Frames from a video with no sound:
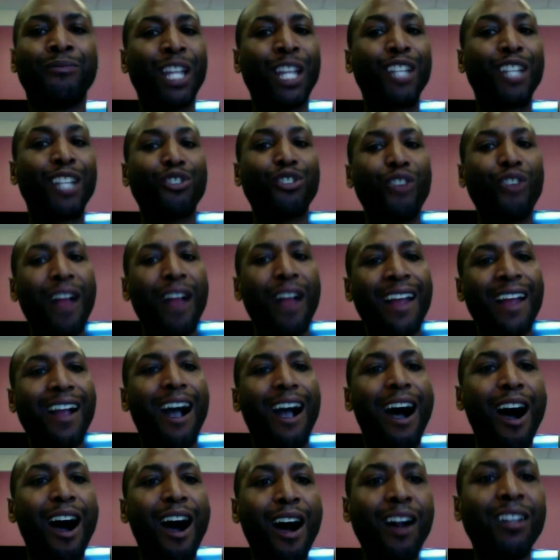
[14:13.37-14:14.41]
track
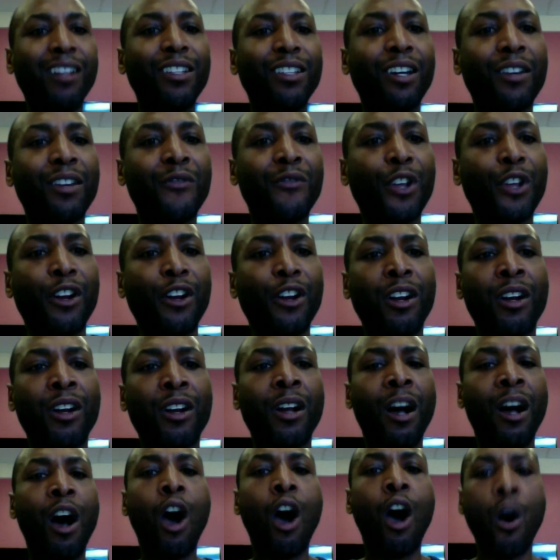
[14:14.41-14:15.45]
all of your
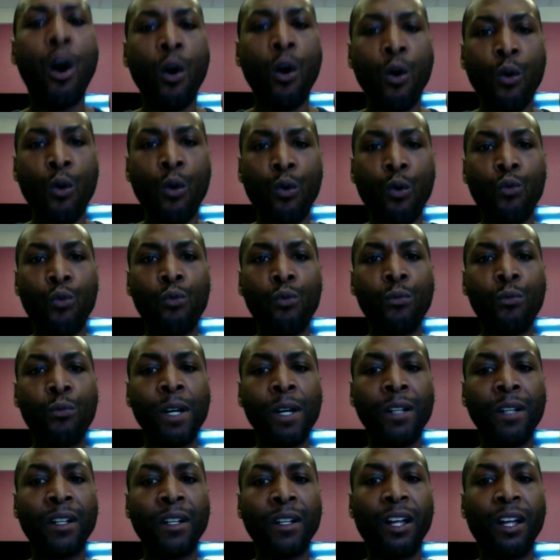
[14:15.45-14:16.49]
home
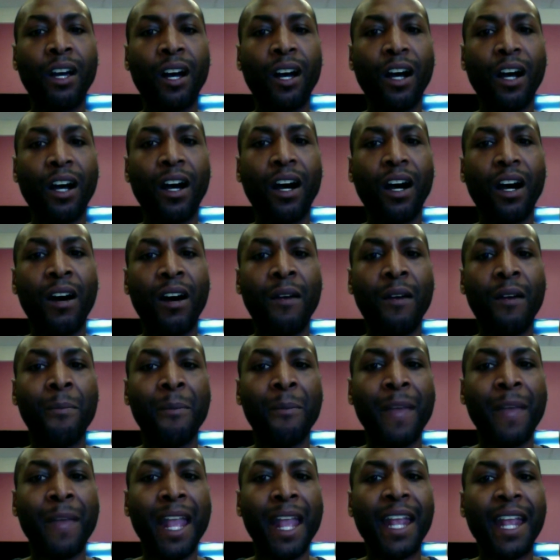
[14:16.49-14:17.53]

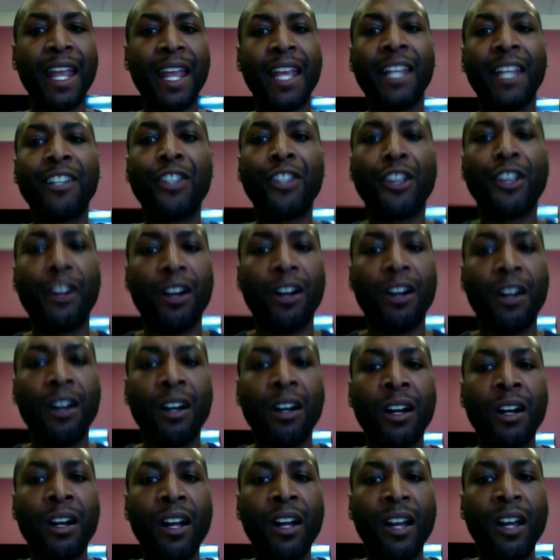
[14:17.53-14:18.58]
and
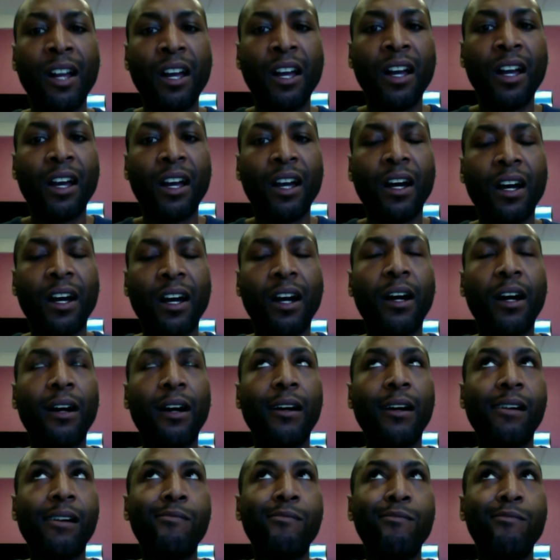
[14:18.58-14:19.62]
your
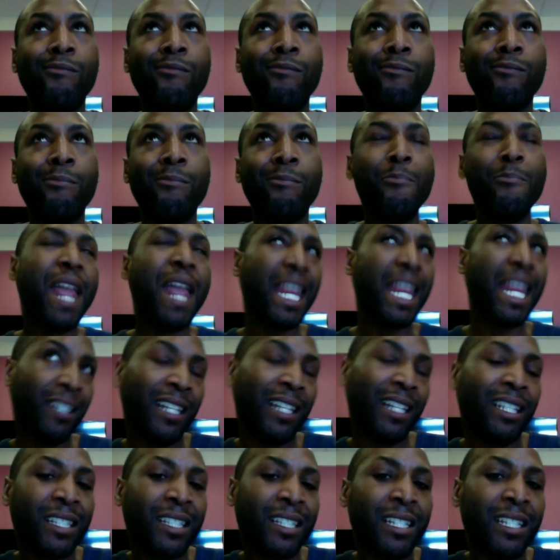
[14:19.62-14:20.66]

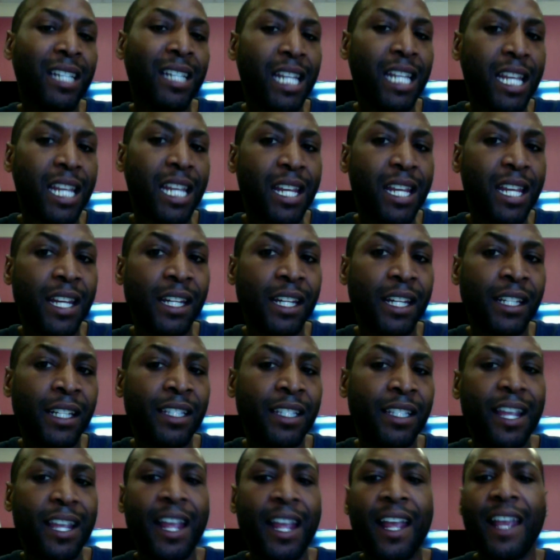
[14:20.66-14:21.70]
maintenance needs
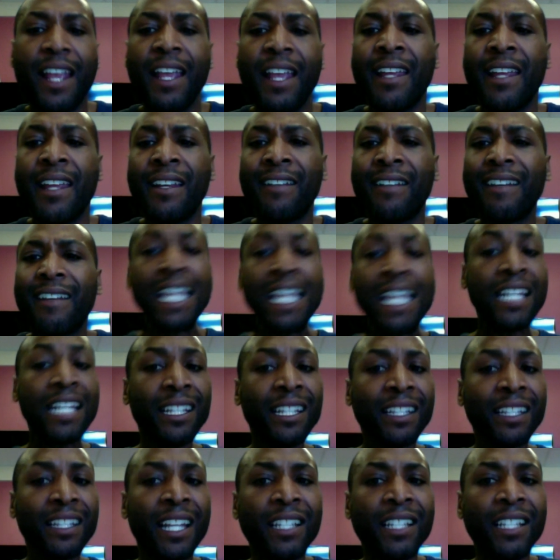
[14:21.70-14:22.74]
and
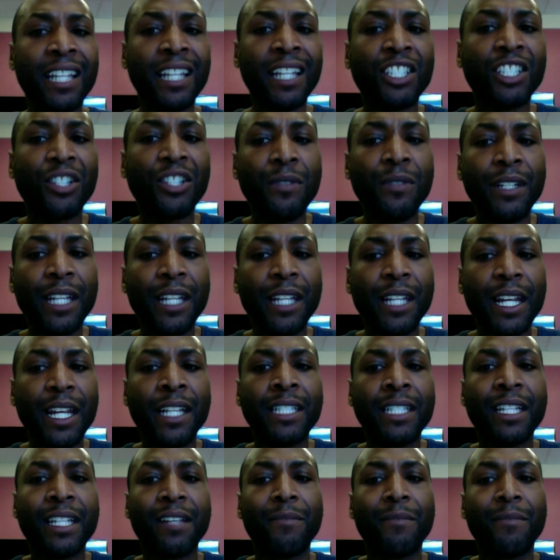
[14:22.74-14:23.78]
anything that you need
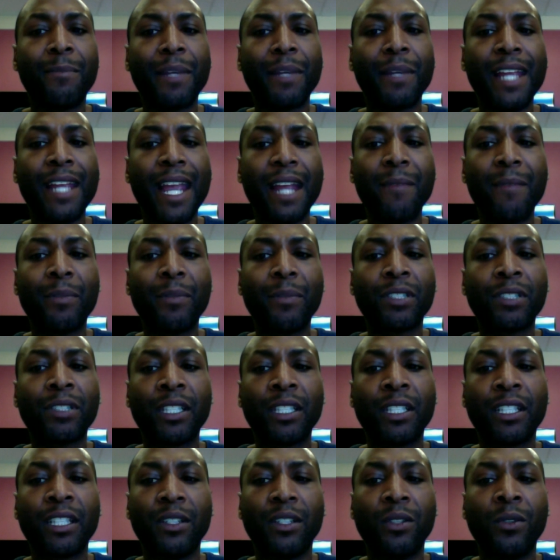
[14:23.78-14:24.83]
to be able
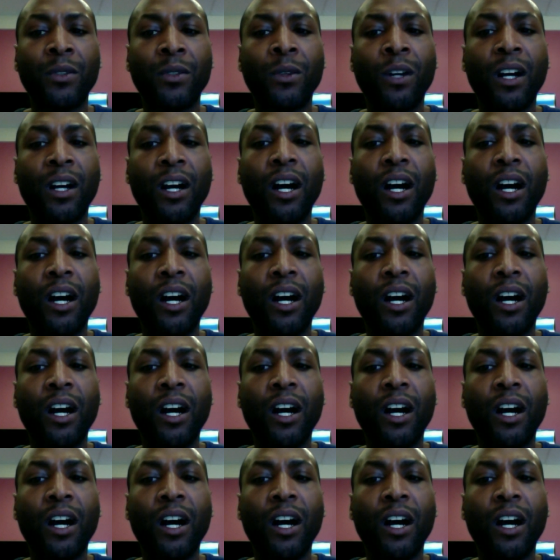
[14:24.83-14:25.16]
to